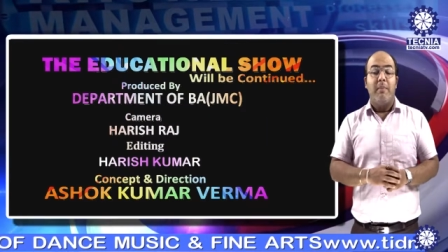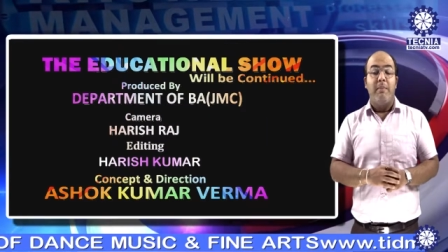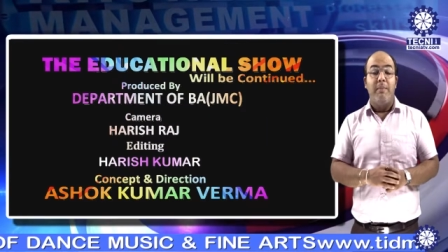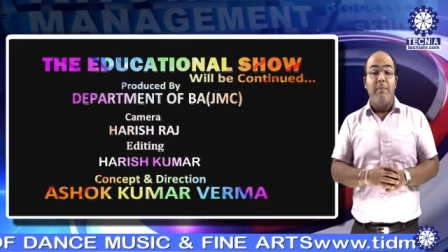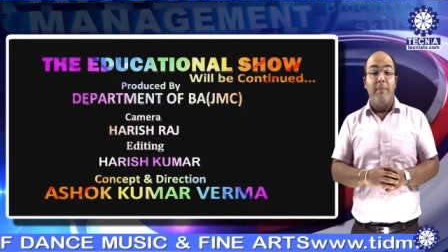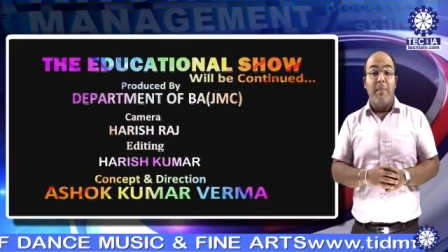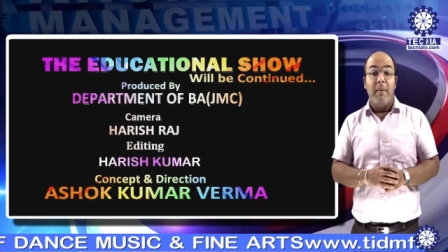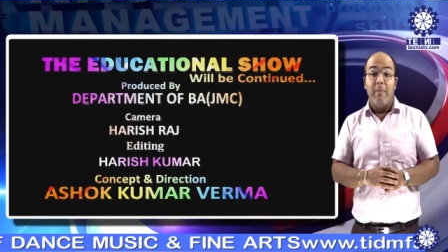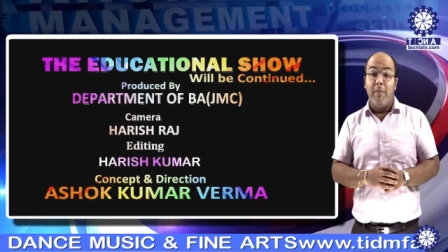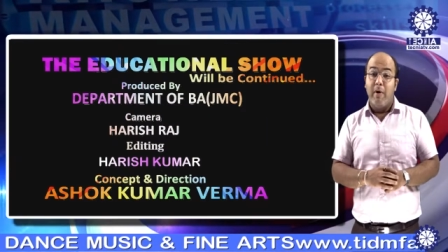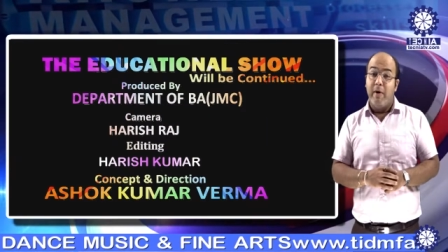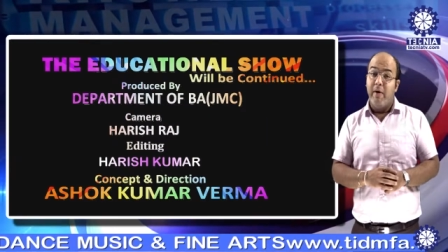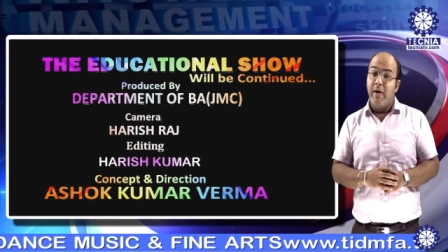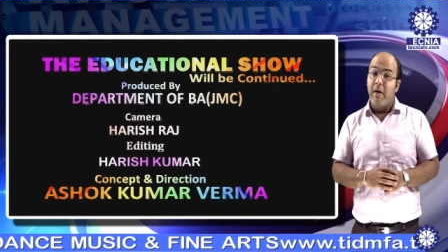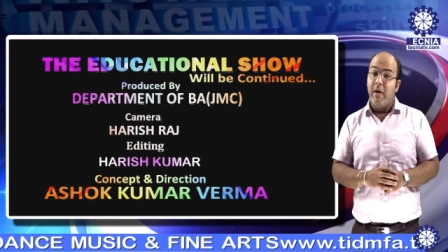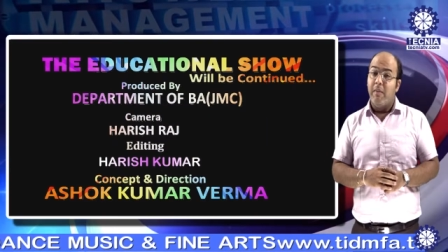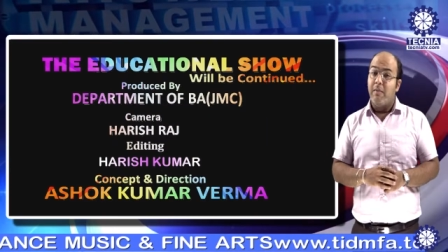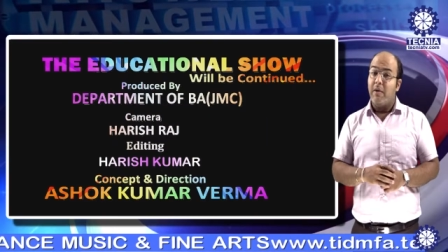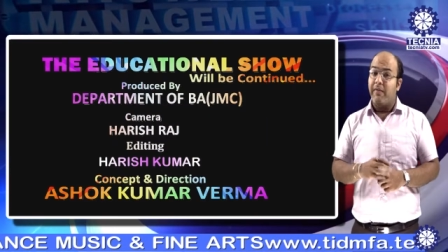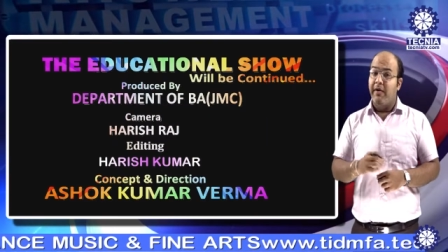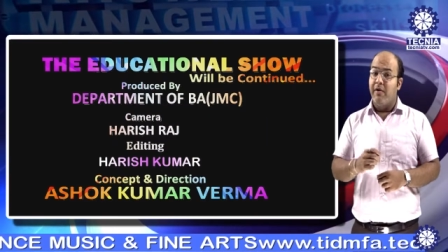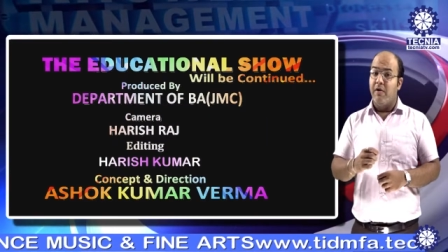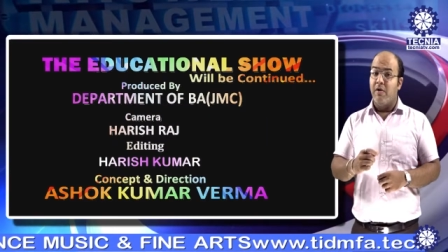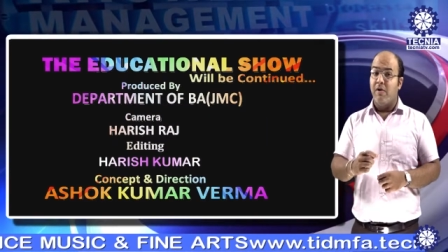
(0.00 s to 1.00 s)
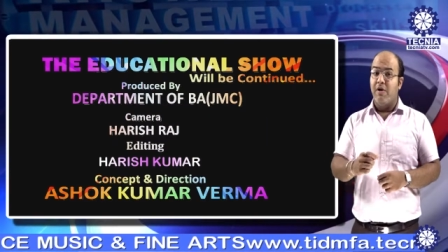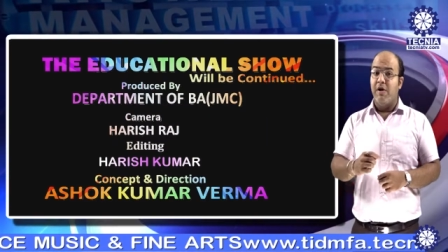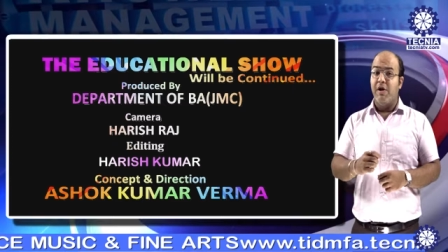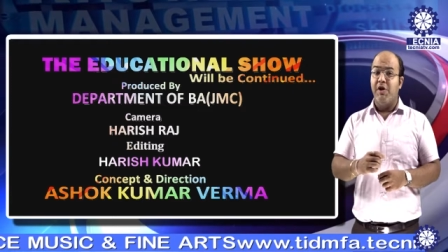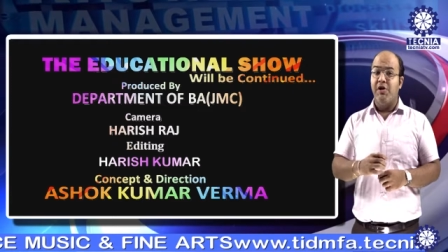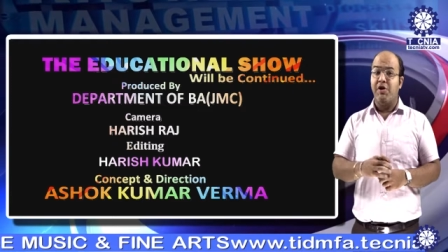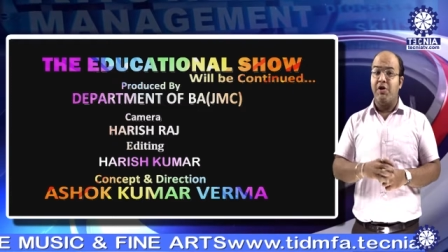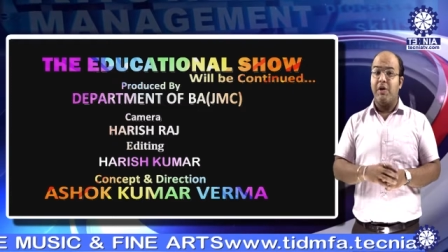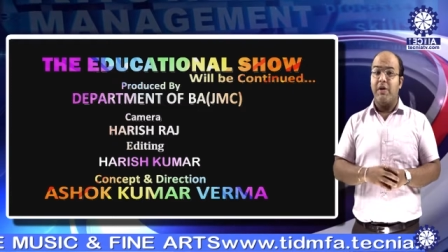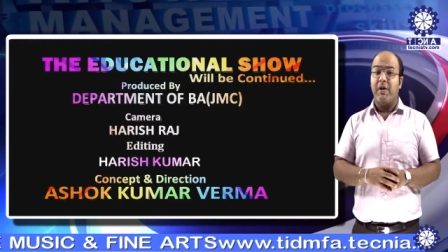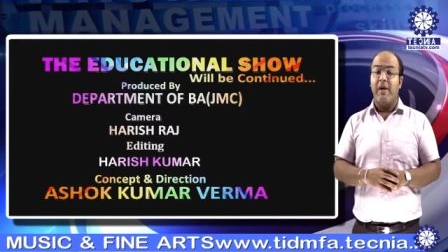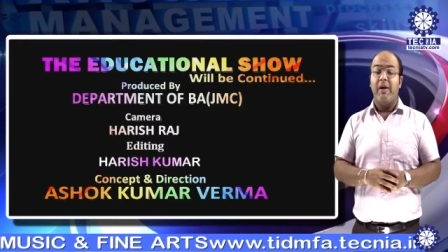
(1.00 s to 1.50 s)
Memorandum of
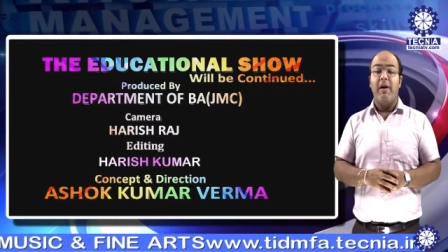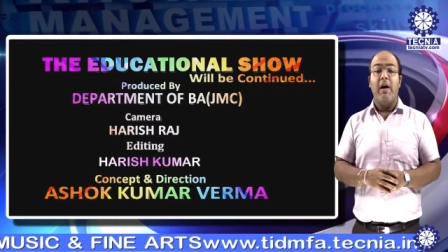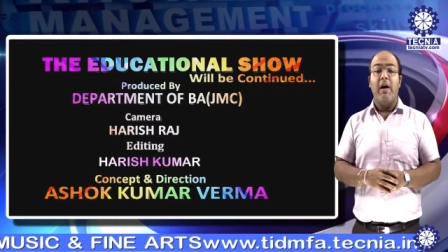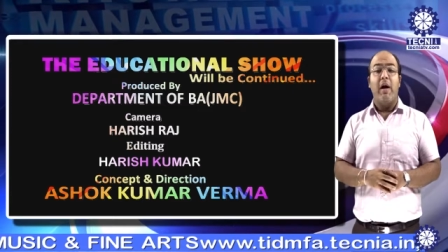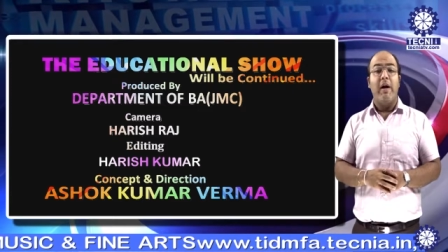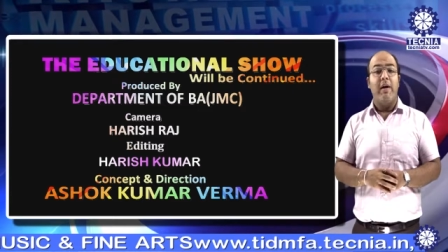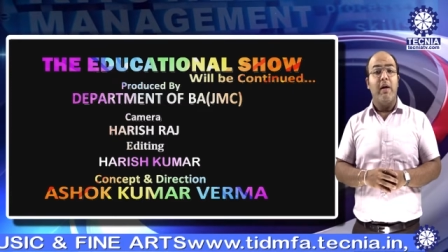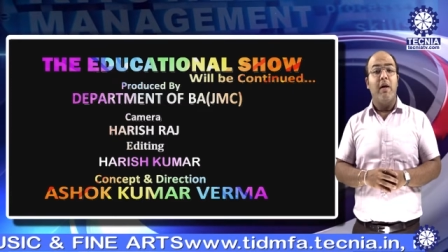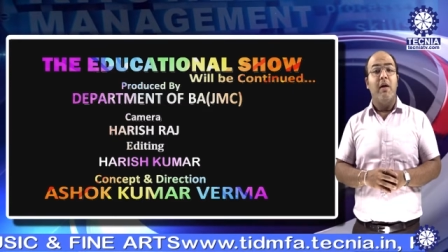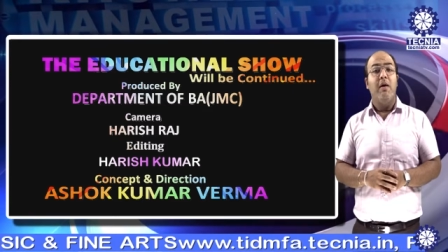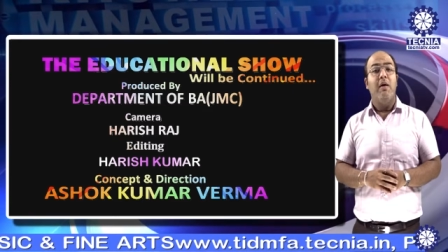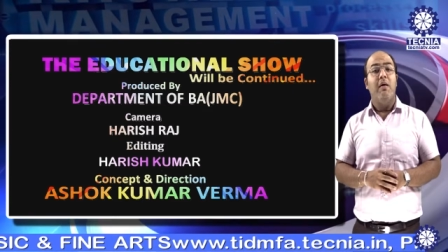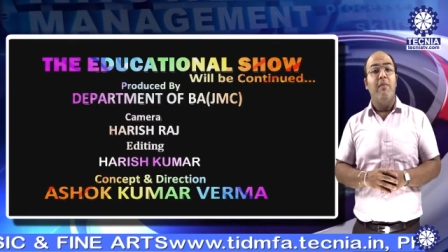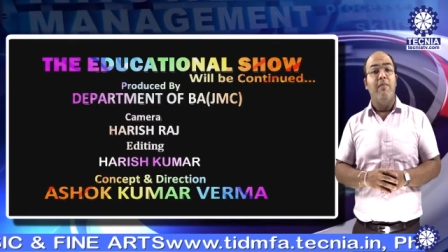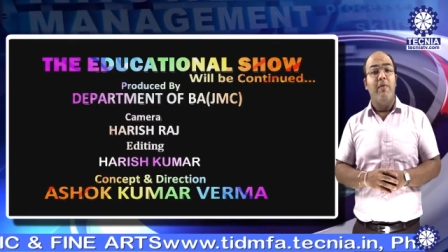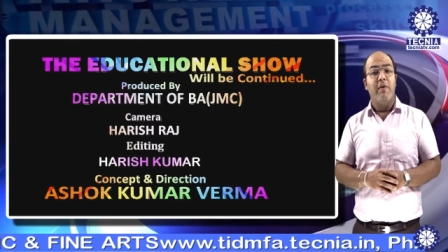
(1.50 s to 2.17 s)
Association and Article of